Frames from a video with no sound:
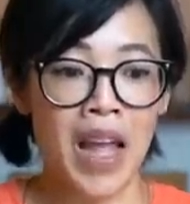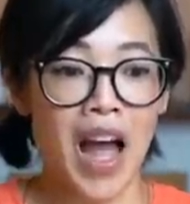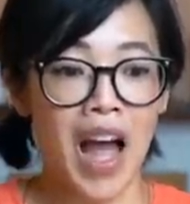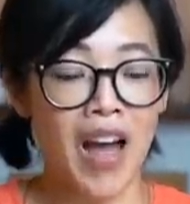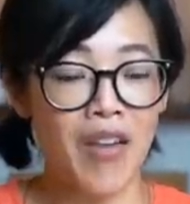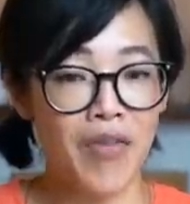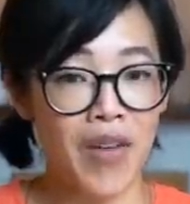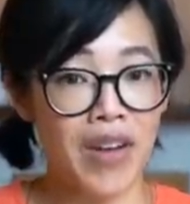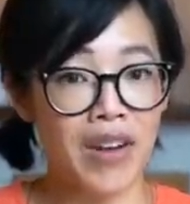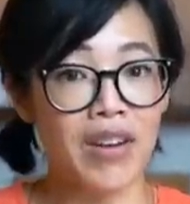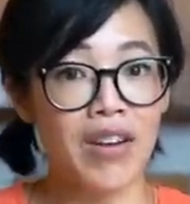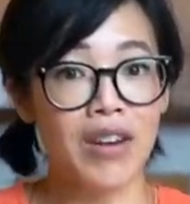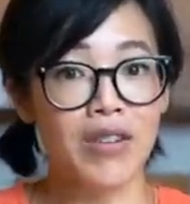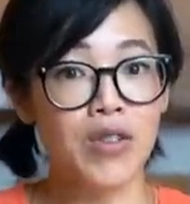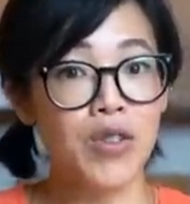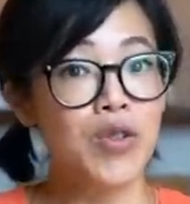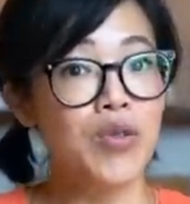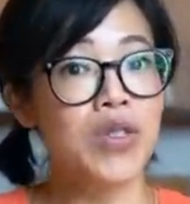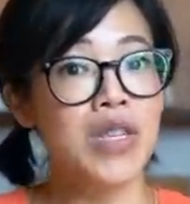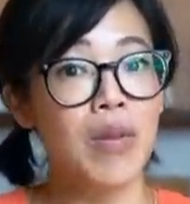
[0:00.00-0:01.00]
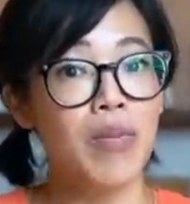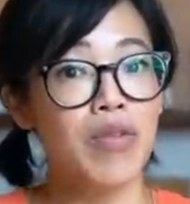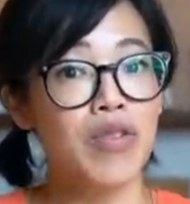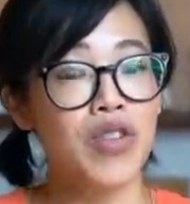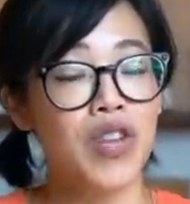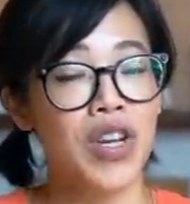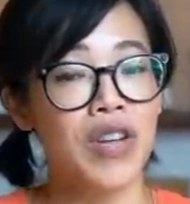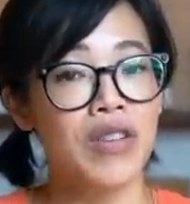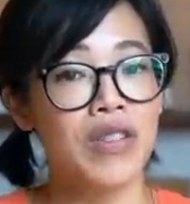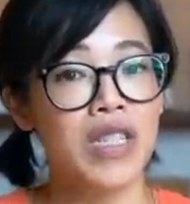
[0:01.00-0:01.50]
I found it on two separate
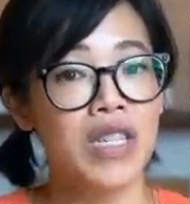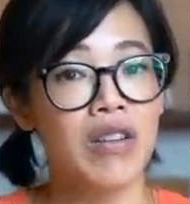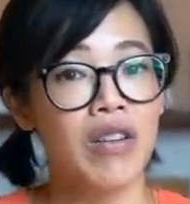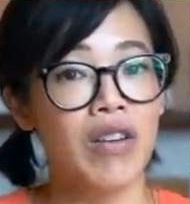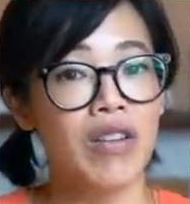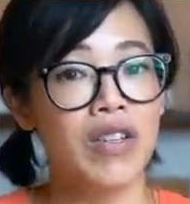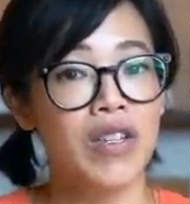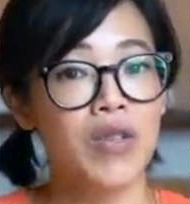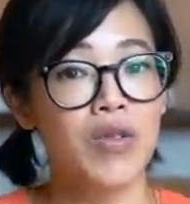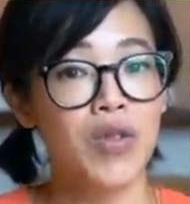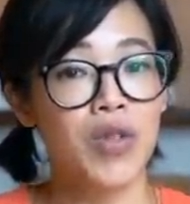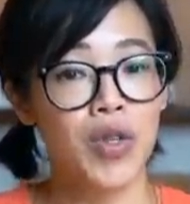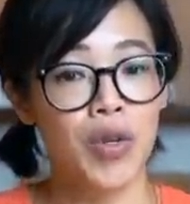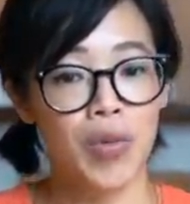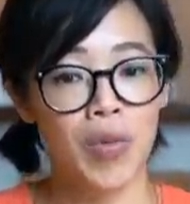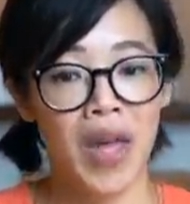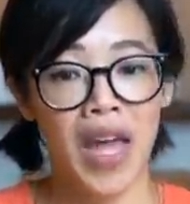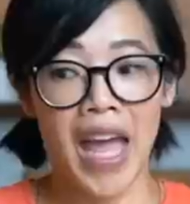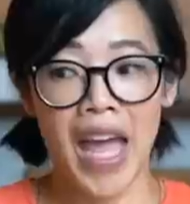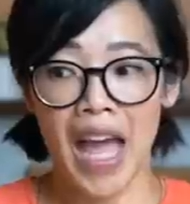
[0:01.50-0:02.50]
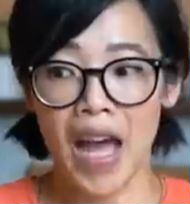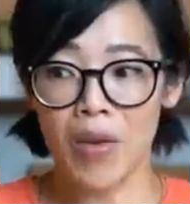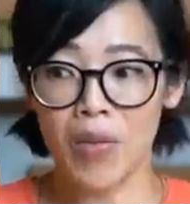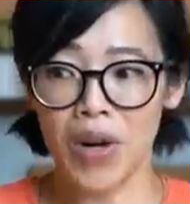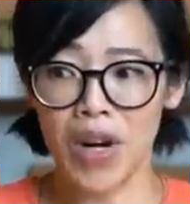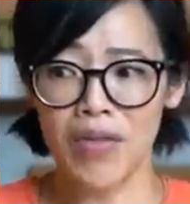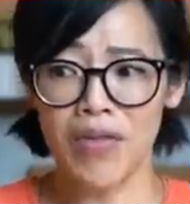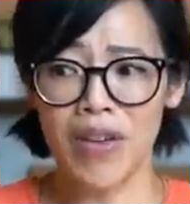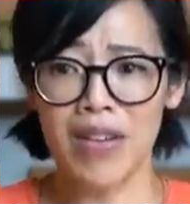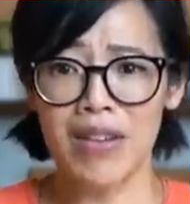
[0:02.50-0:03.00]
channels here on YouTube, and
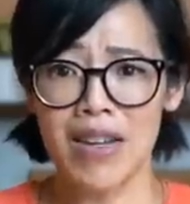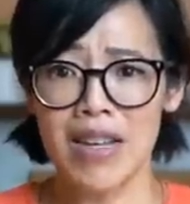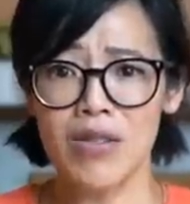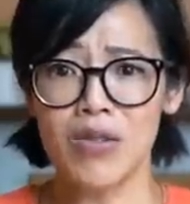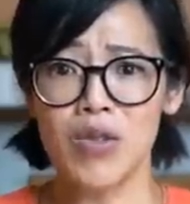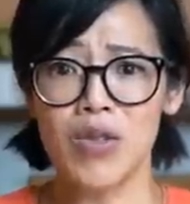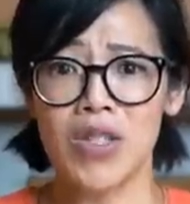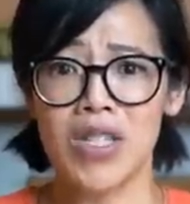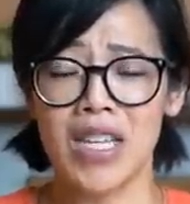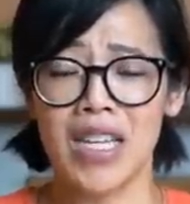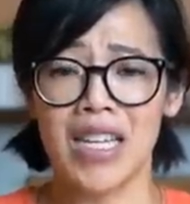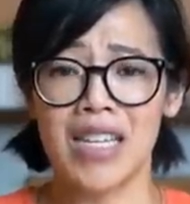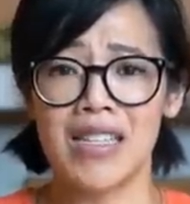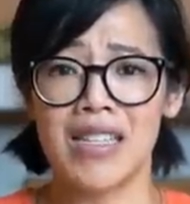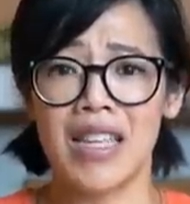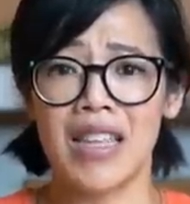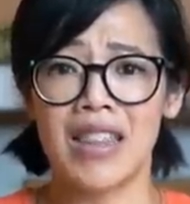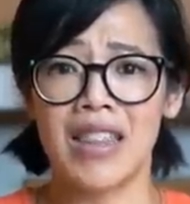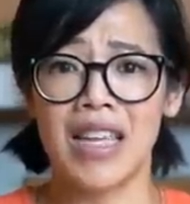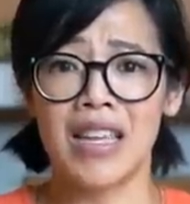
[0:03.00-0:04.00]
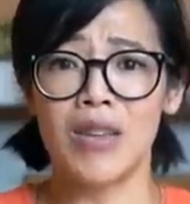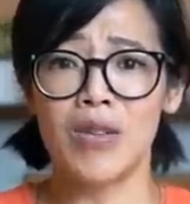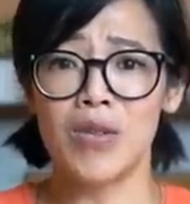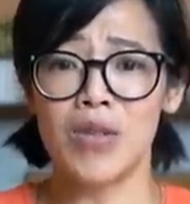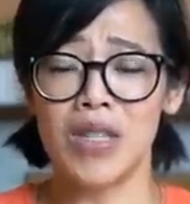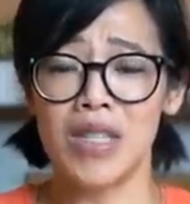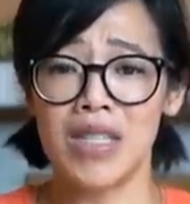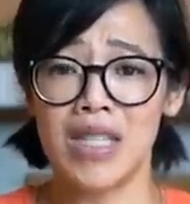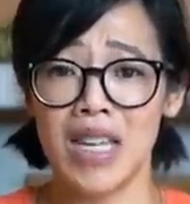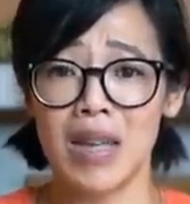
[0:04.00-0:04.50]
what I found interesting is that they use
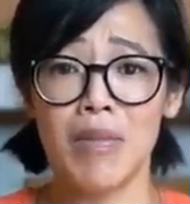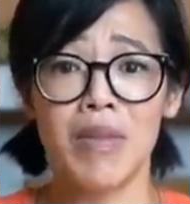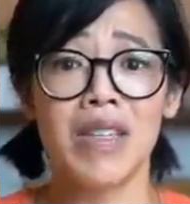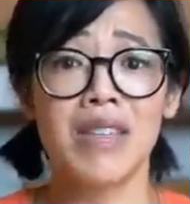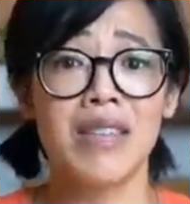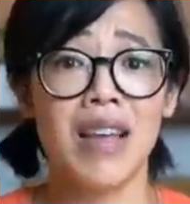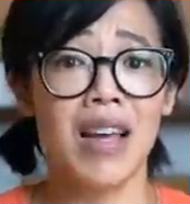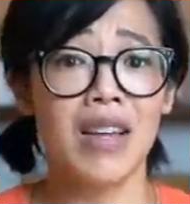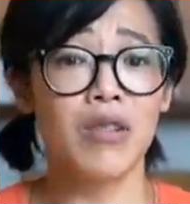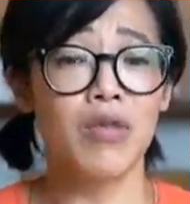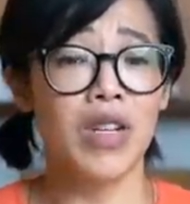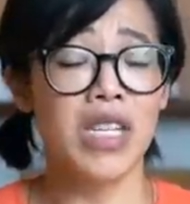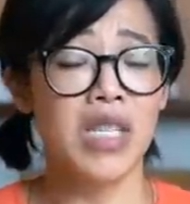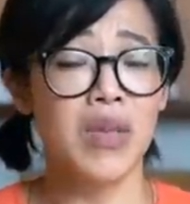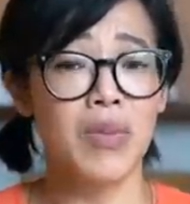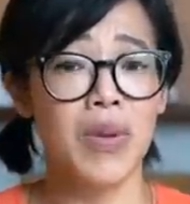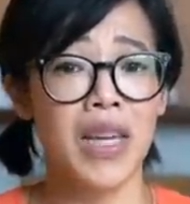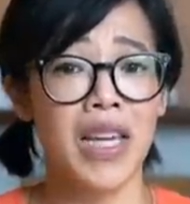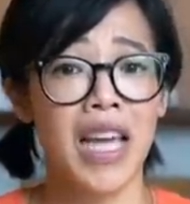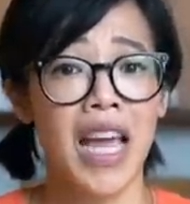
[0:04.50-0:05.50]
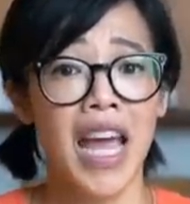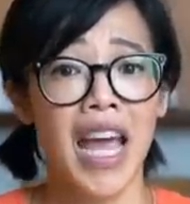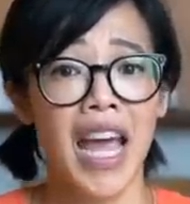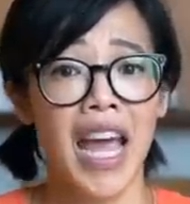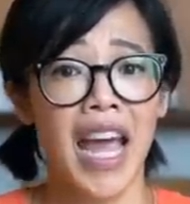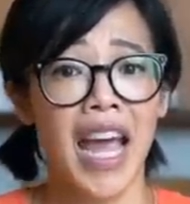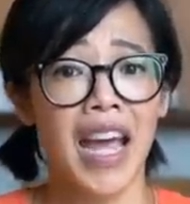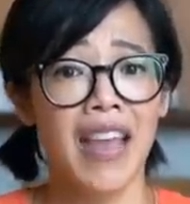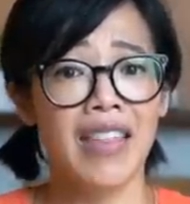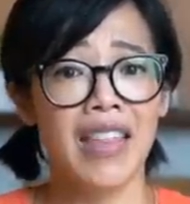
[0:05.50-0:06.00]
the same exact recipe
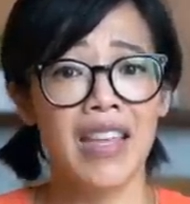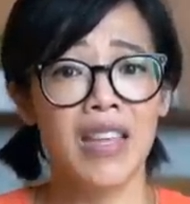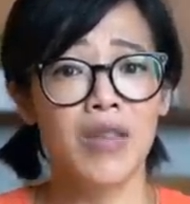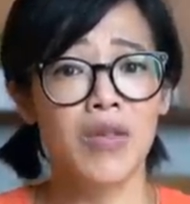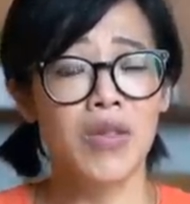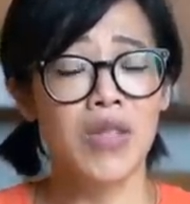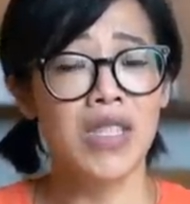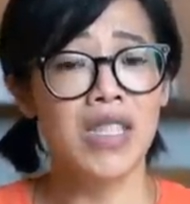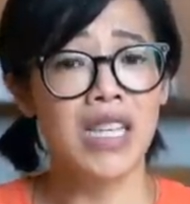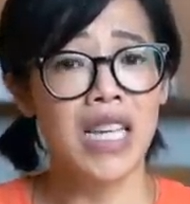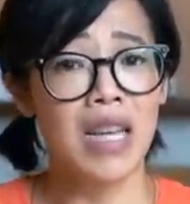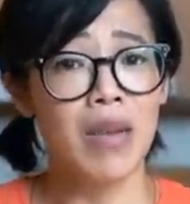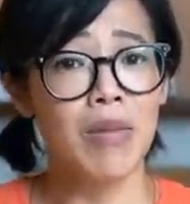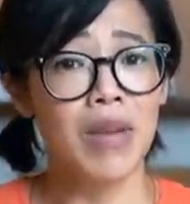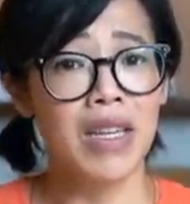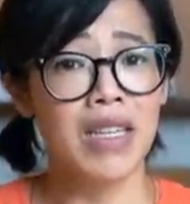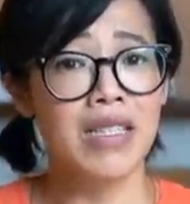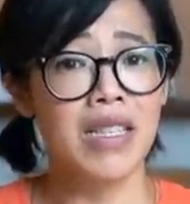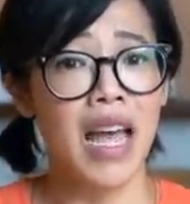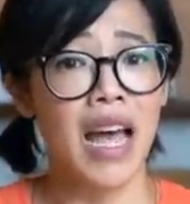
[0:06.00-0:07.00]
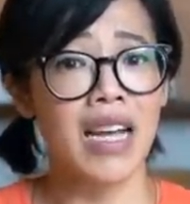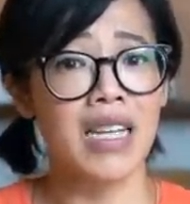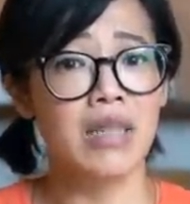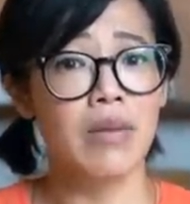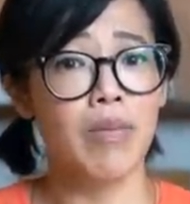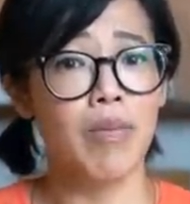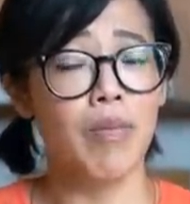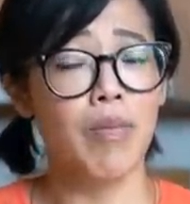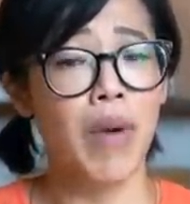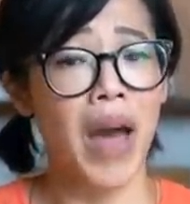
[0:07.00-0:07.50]
and they use the same exact
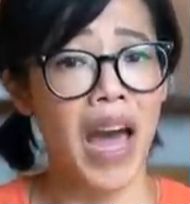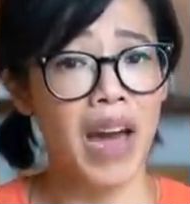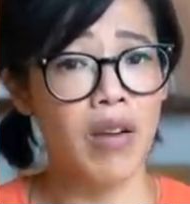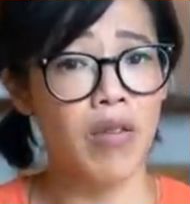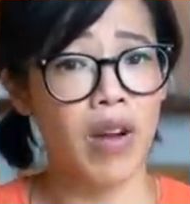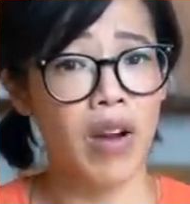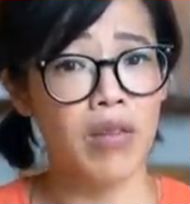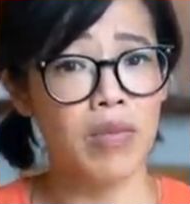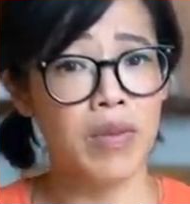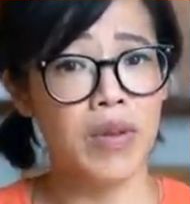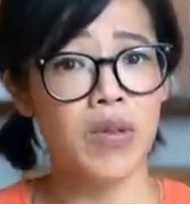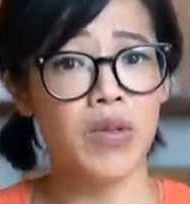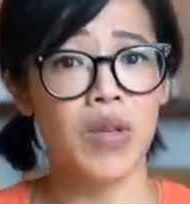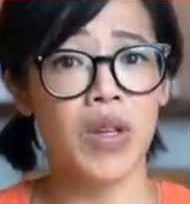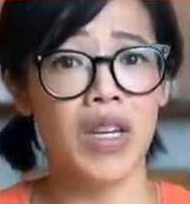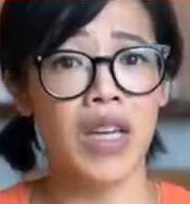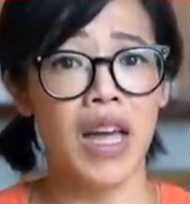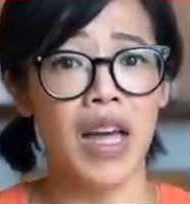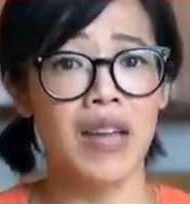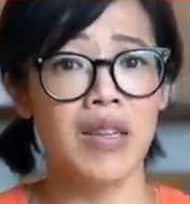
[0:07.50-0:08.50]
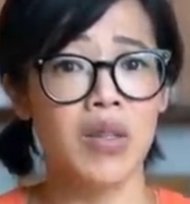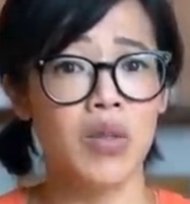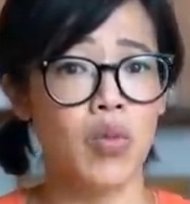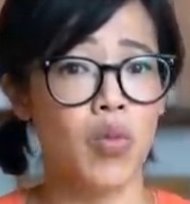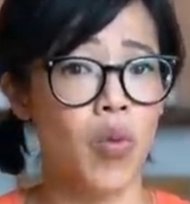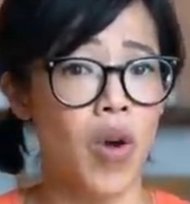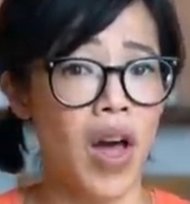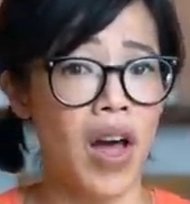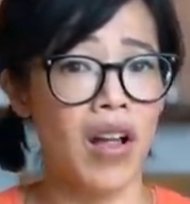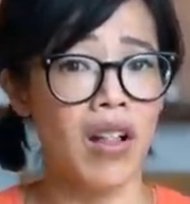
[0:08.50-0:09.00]
background music as
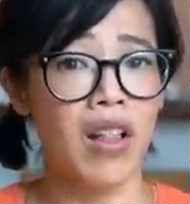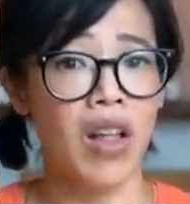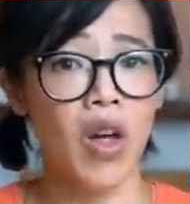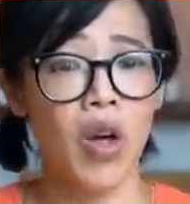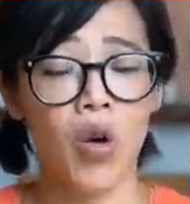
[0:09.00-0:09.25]
well.